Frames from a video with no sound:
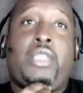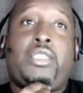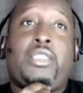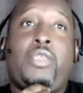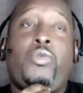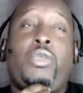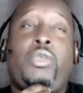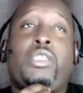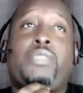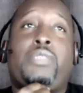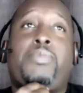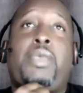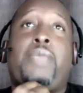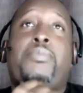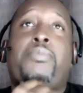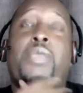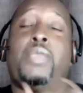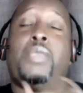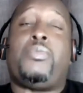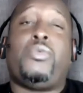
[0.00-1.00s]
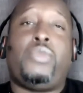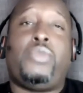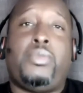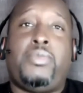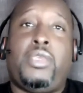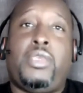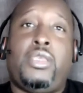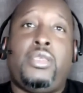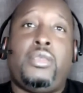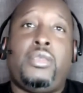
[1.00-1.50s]
I think we expect people
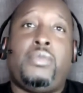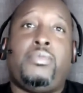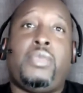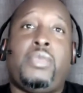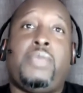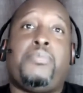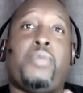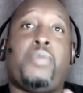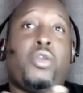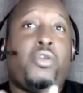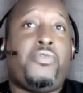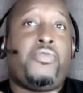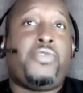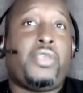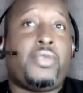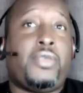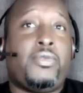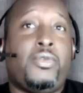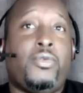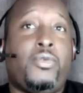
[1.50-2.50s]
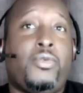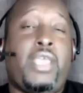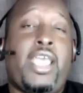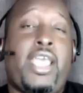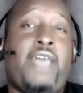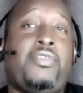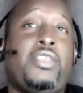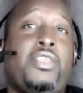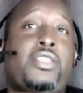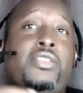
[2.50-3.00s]
to be be perfect. We
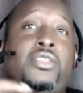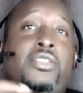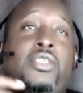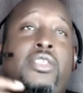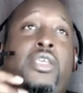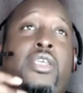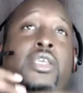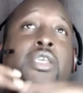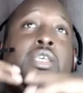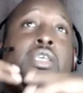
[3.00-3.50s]
have this